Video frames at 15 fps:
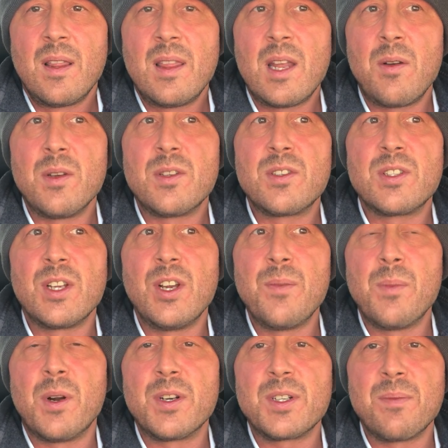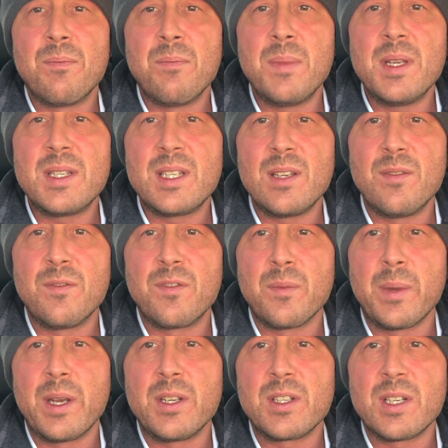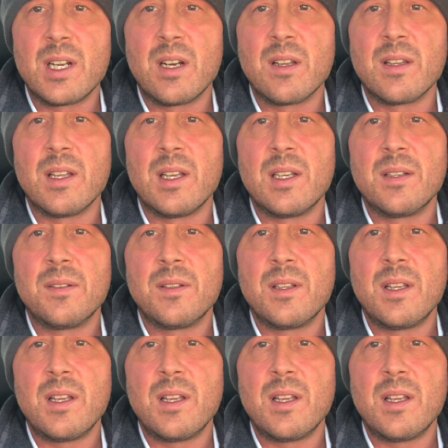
There is so much misinformation out there.